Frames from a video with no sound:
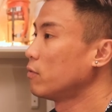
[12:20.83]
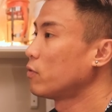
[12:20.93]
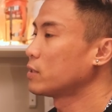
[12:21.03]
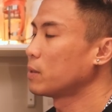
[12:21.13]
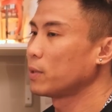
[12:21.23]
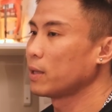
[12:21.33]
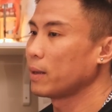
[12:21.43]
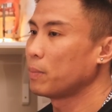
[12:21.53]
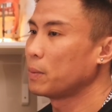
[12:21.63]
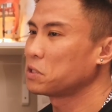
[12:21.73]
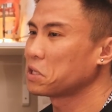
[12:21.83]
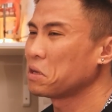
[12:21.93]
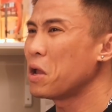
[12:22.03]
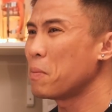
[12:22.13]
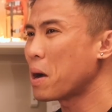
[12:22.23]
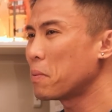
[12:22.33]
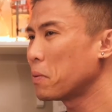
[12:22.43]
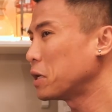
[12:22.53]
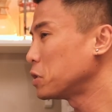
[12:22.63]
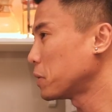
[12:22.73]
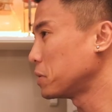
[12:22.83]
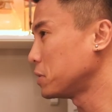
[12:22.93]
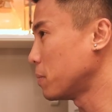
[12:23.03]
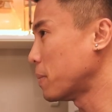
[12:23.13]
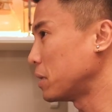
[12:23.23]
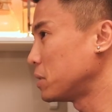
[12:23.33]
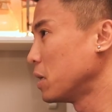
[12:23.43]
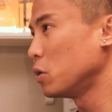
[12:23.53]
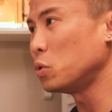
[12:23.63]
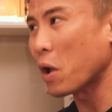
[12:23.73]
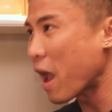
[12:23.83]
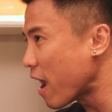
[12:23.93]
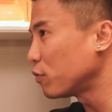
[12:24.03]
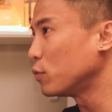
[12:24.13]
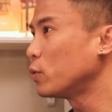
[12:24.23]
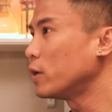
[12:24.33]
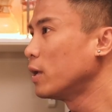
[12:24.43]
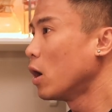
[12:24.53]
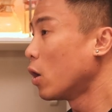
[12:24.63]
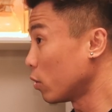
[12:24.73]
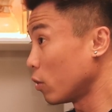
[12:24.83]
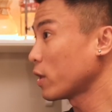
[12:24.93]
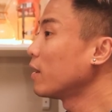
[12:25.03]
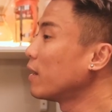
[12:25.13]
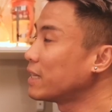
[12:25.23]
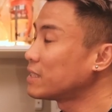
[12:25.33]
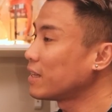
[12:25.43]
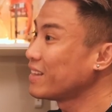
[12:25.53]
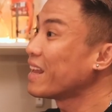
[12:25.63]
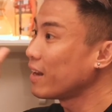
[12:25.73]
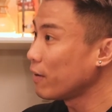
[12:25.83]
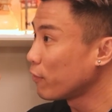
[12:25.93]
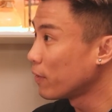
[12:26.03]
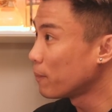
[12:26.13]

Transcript: For example, like people say, hey, barbell bench press is the best. You have to do it. Oh, okay, let's say deadlift.